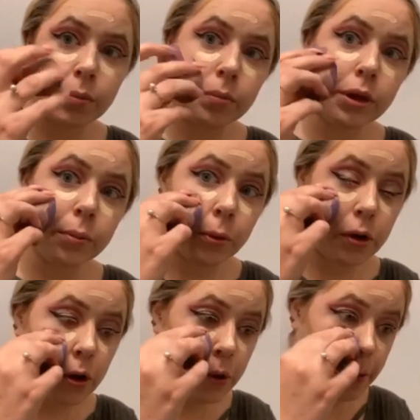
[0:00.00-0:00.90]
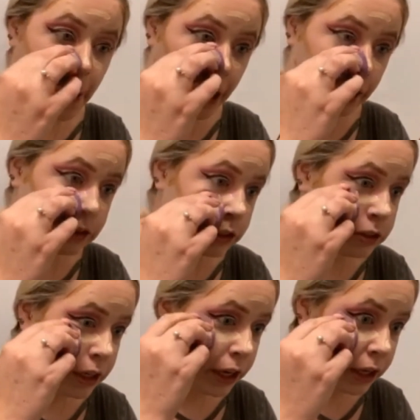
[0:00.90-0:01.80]
People also
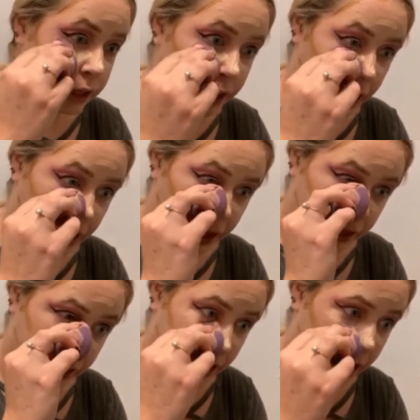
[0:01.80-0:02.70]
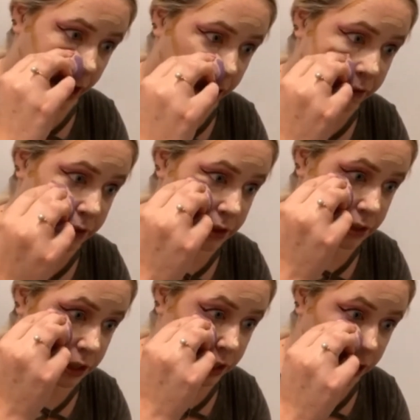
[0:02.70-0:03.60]
say that they have
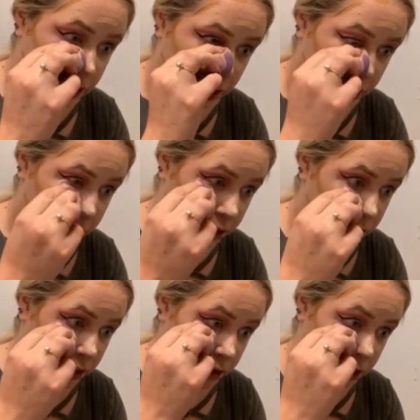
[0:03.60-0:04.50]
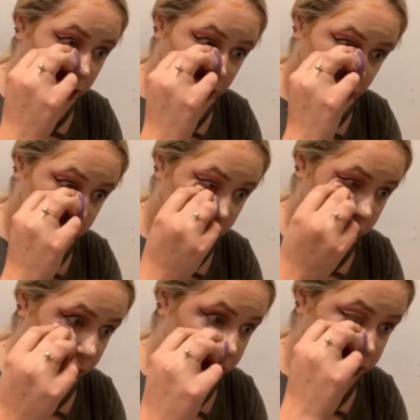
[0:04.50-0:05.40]
seen the
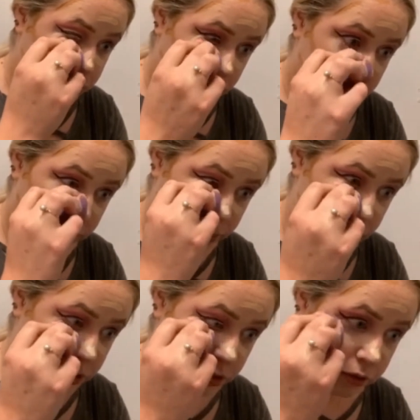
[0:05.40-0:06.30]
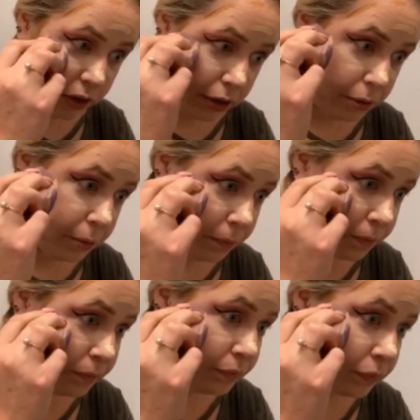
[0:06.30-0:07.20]
ghost of Mr. Vale
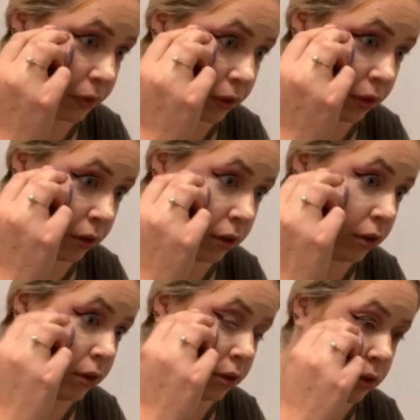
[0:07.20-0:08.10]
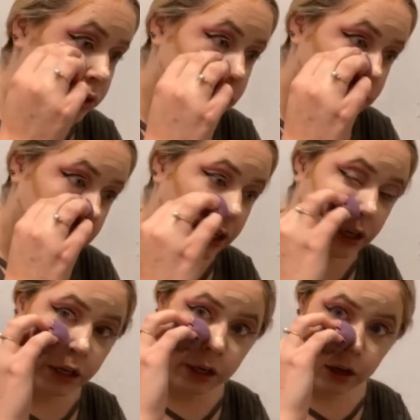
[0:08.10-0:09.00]

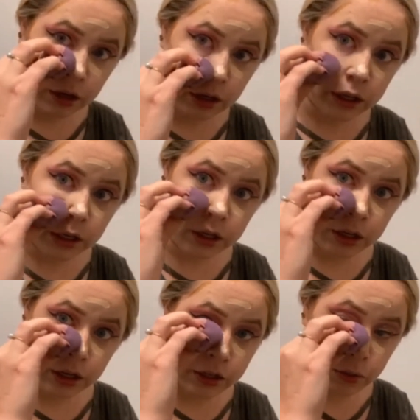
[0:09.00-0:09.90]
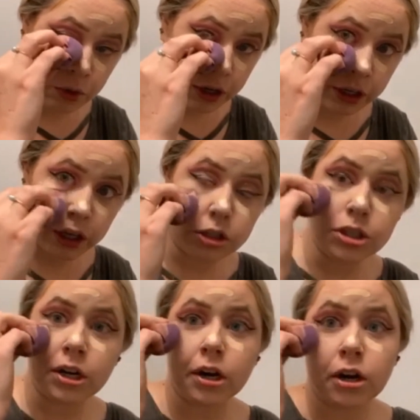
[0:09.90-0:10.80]
sitting in his rocking
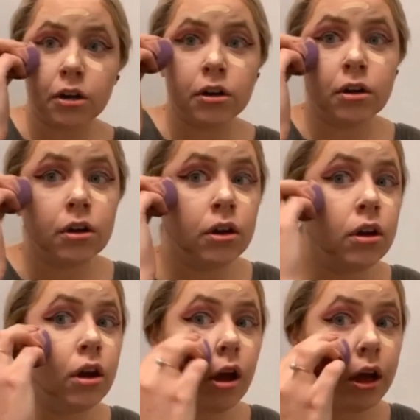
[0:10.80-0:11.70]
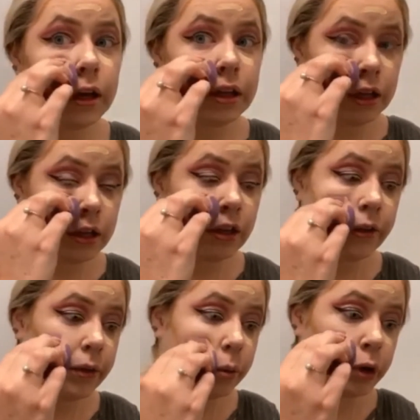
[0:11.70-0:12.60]
chair
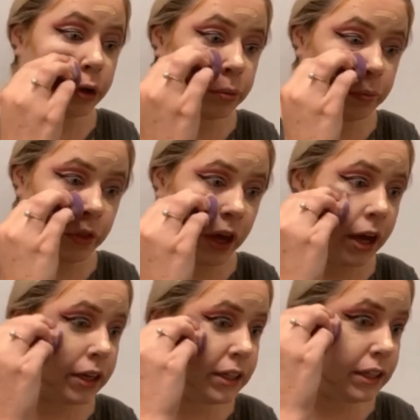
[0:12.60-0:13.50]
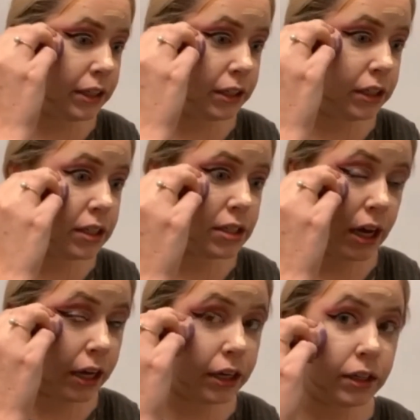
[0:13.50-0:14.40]
in the room that he
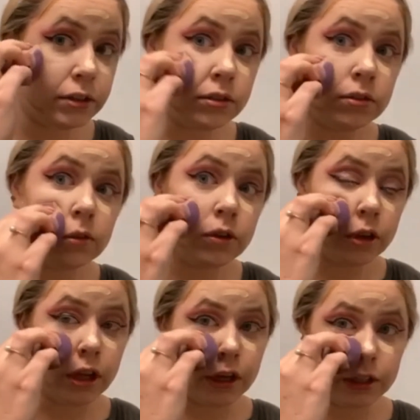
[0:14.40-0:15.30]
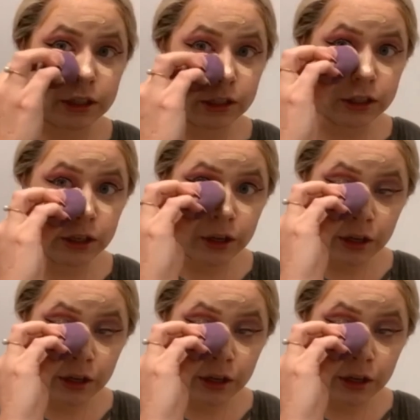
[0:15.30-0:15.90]
sat in, that he,